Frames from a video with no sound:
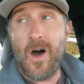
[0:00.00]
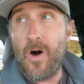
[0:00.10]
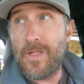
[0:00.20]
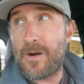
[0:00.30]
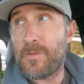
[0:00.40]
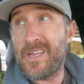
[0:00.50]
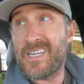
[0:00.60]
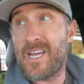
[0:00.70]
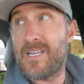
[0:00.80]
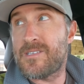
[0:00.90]
And all that
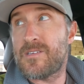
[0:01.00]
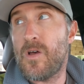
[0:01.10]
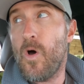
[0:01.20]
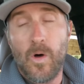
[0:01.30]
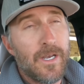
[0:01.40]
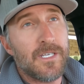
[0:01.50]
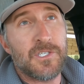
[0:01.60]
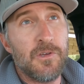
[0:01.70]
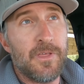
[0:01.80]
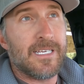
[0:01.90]
really does, well, it
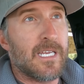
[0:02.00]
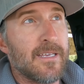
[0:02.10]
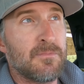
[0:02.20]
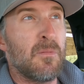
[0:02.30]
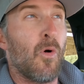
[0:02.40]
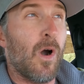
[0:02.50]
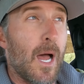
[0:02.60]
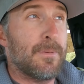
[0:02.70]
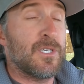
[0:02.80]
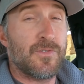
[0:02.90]
does 2 things. It gives me more
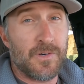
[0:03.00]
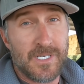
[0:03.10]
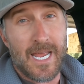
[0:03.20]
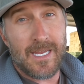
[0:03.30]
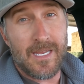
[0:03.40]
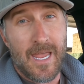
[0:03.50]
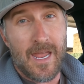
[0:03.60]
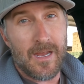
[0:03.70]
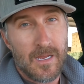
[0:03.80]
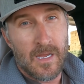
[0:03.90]
options for stacking
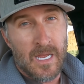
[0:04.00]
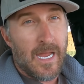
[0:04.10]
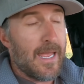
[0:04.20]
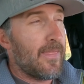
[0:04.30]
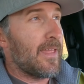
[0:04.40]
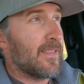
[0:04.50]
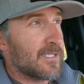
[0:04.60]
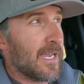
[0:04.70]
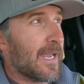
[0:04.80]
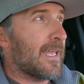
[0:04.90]
hay, and then the
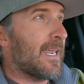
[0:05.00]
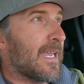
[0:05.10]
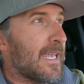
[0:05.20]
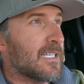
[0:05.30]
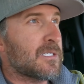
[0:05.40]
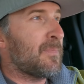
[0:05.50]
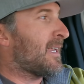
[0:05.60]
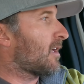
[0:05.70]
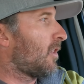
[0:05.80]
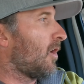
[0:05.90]
second, it gets
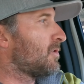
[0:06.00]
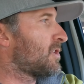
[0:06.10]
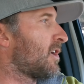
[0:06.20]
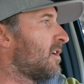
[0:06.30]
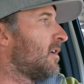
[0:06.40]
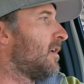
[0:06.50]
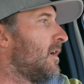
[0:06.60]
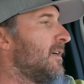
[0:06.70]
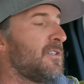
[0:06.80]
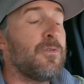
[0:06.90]
me closer
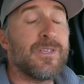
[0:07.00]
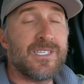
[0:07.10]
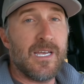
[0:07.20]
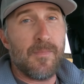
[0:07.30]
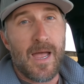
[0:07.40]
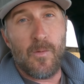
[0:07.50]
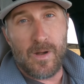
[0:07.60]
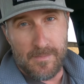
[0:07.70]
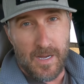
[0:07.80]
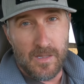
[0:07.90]
to the semi
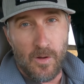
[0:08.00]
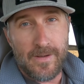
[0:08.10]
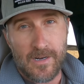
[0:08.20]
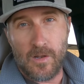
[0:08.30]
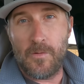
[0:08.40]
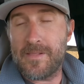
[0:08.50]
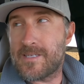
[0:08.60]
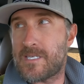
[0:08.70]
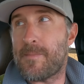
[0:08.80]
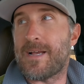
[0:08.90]
when I'm unloading or loading
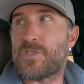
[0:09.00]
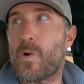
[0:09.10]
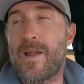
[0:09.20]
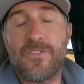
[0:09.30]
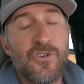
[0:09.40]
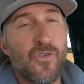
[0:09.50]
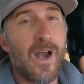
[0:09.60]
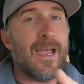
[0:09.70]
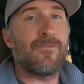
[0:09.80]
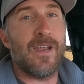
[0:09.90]
the semi, so I don't have to
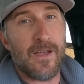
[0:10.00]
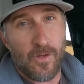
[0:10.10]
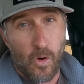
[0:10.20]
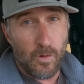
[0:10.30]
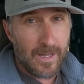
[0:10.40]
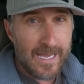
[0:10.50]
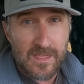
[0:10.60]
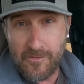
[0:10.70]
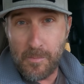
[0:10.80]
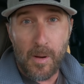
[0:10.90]
drive down the whole
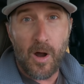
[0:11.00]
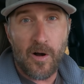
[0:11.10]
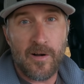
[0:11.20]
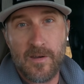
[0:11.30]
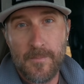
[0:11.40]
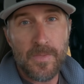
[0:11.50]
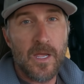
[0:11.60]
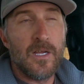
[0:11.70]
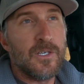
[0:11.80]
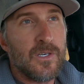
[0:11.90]
length of a barn
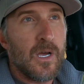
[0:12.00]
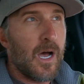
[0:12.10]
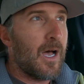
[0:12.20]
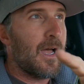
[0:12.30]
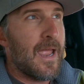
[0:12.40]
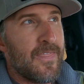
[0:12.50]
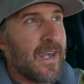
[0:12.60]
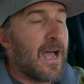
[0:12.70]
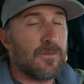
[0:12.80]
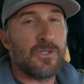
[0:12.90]
and
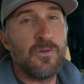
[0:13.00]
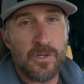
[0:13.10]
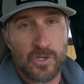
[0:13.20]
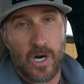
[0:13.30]
then out to the